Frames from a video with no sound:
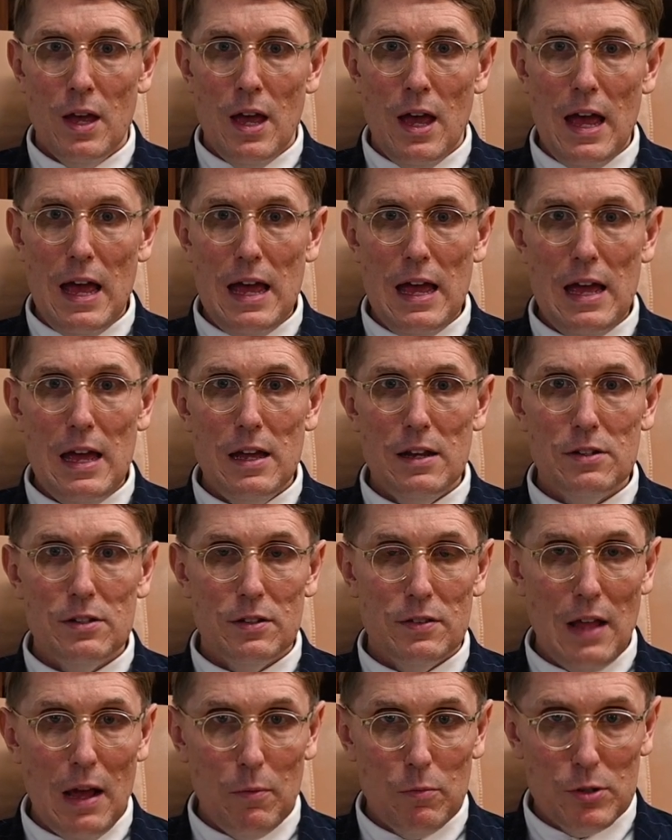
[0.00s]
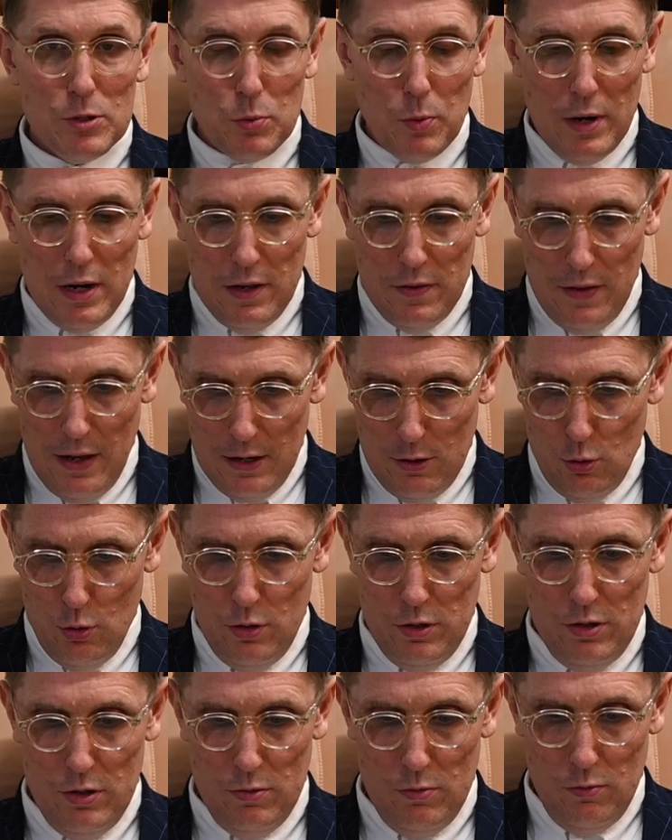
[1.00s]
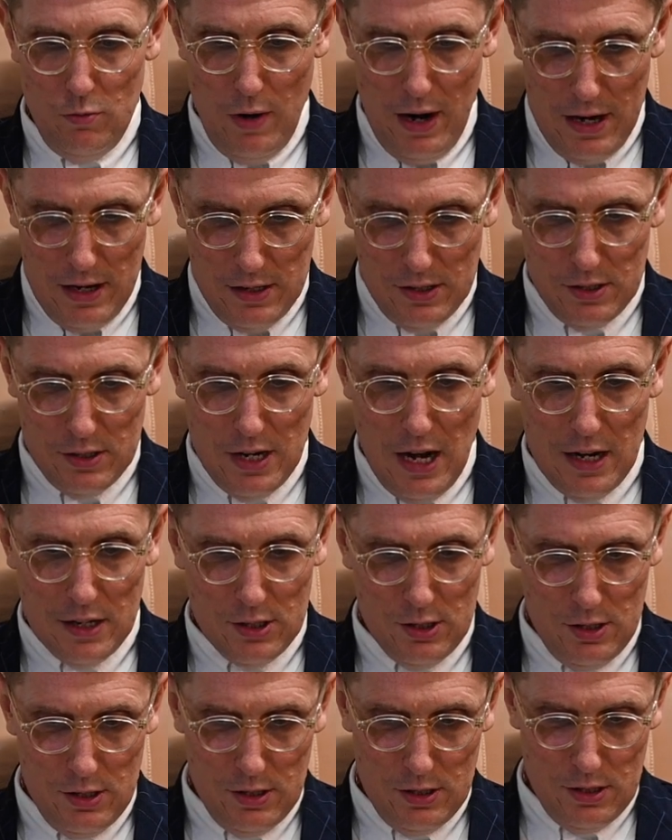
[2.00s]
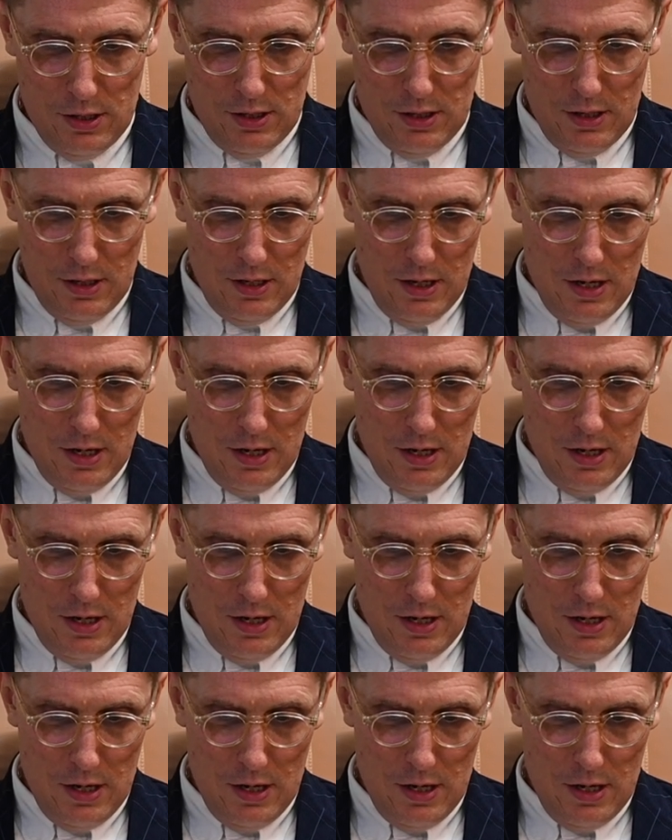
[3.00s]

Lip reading: And that was where they could raise taxes.